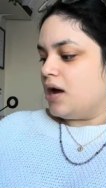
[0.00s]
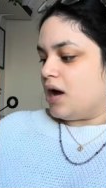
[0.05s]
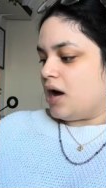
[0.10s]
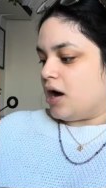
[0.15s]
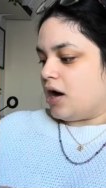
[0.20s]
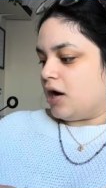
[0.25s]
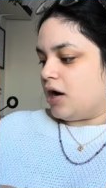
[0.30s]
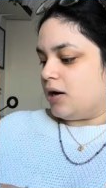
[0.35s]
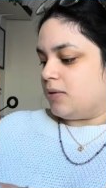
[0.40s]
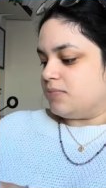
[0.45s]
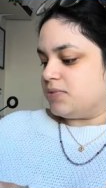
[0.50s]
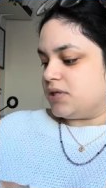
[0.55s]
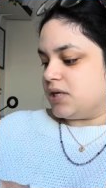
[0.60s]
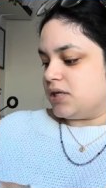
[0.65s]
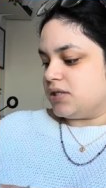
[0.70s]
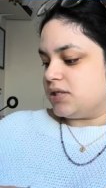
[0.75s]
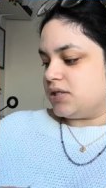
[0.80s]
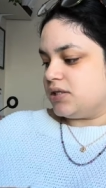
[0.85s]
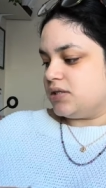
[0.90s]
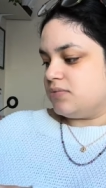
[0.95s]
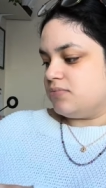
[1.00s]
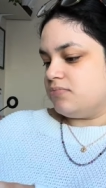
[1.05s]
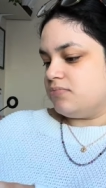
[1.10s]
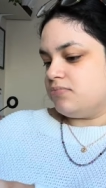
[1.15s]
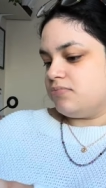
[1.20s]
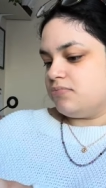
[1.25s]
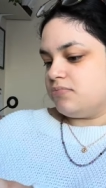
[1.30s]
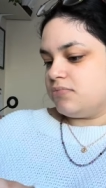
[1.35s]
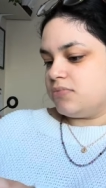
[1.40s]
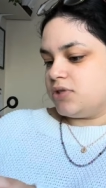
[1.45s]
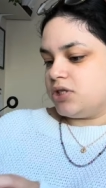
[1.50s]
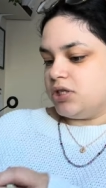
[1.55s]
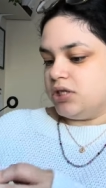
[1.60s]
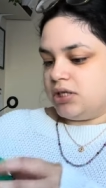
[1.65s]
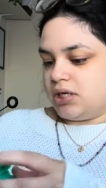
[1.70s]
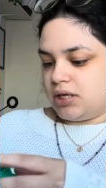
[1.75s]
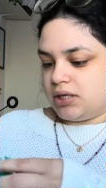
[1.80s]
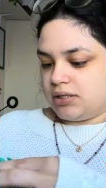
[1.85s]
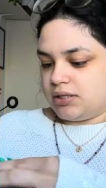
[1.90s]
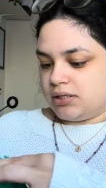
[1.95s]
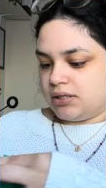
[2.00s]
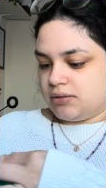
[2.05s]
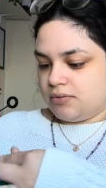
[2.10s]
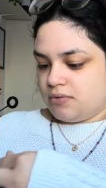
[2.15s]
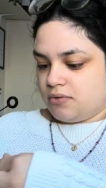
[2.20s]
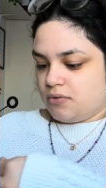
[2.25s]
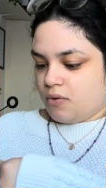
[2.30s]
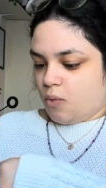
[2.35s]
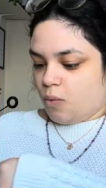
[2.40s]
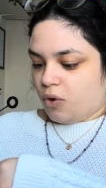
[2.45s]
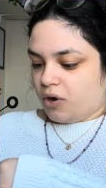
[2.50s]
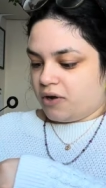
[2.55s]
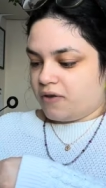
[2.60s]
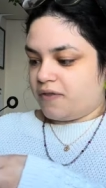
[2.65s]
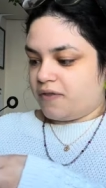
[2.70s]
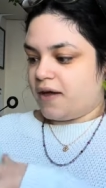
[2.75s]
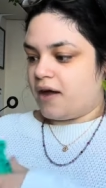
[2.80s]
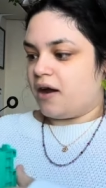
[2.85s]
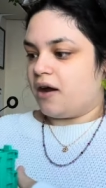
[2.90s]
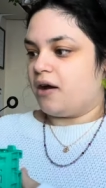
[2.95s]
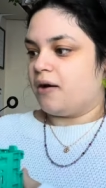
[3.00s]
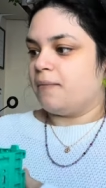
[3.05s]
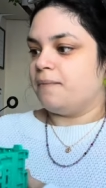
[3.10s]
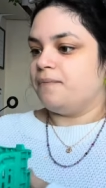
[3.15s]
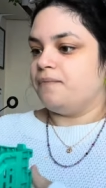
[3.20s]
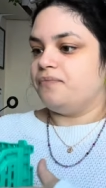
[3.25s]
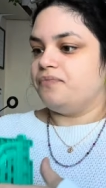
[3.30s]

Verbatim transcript: um since she does work there